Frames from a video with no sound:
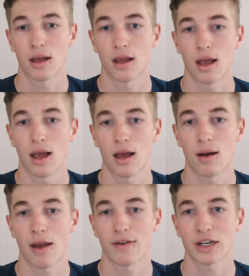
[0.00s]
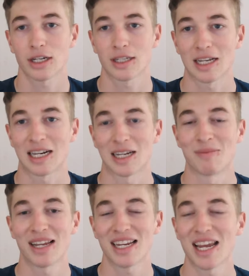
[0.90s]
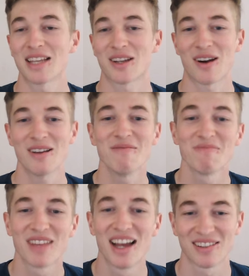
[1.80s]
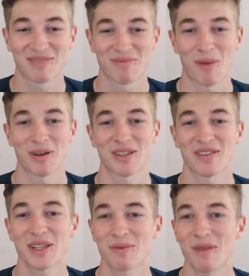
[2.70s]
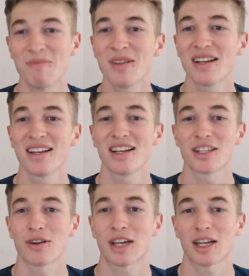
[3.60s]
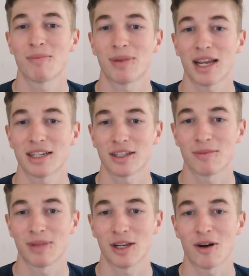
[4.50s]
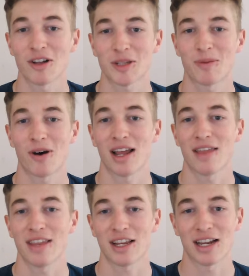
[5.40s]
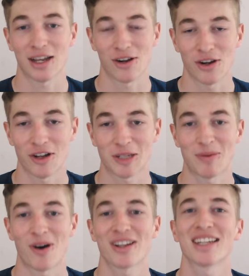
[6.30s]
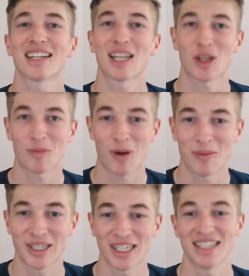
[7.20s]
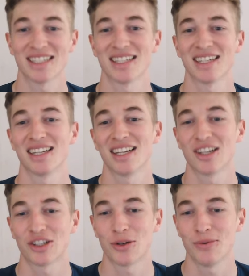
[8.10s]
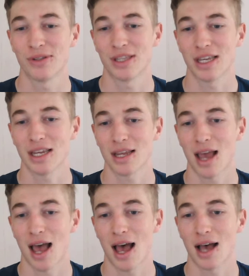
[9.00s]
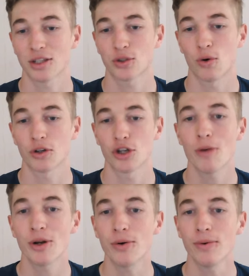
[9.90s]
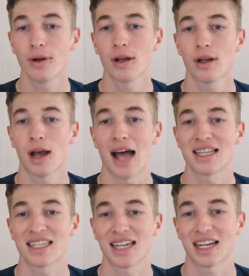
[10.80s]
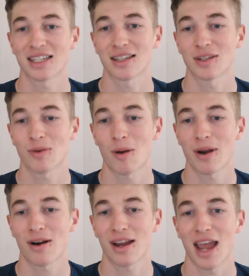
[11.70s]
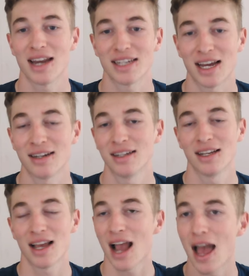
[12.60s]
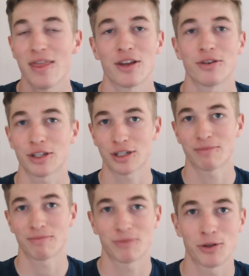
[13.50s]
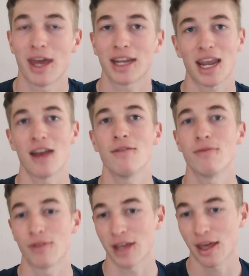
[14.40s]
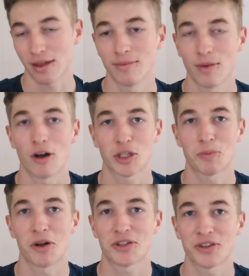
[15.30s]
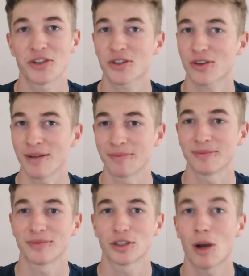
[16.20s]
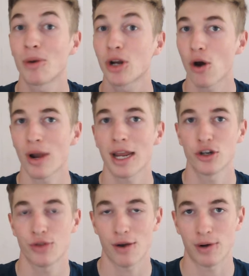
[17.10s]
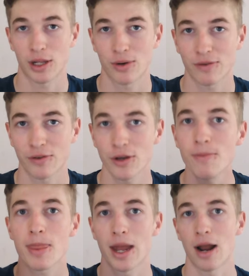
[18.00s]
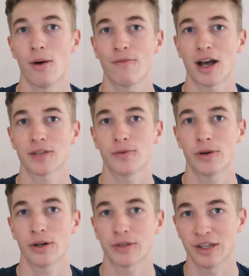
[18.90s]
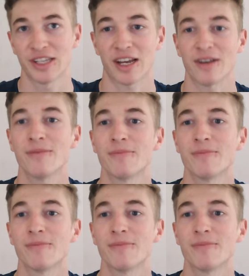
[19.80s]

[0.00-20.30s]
I haven't actually clicked complete yet, sorry. It's properties of this one. So you click complete to complete your hotspot, and then you click on your hotspot, click your properties, choose the saw terminal, unselect the swap area, and done. And then you just do that again for the other hotspots on the screen. So I'm going to go ahead and do that really quick for you, and I'll fast forward and I'll see you in a second.